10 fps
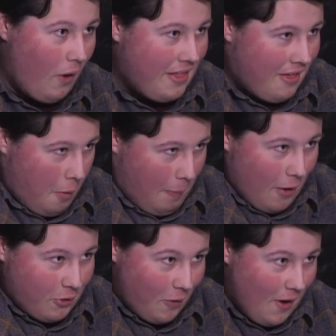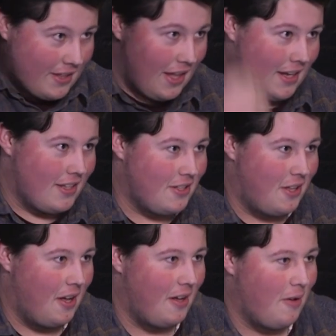What is it about directing
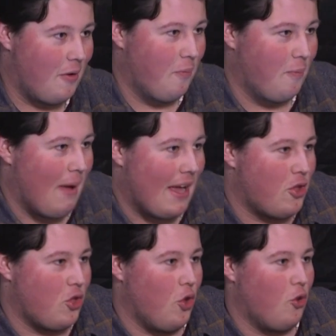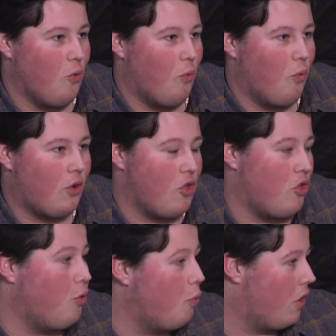that makes you...
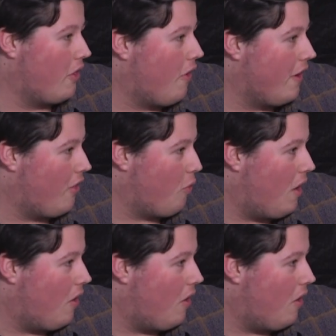Because you want to direct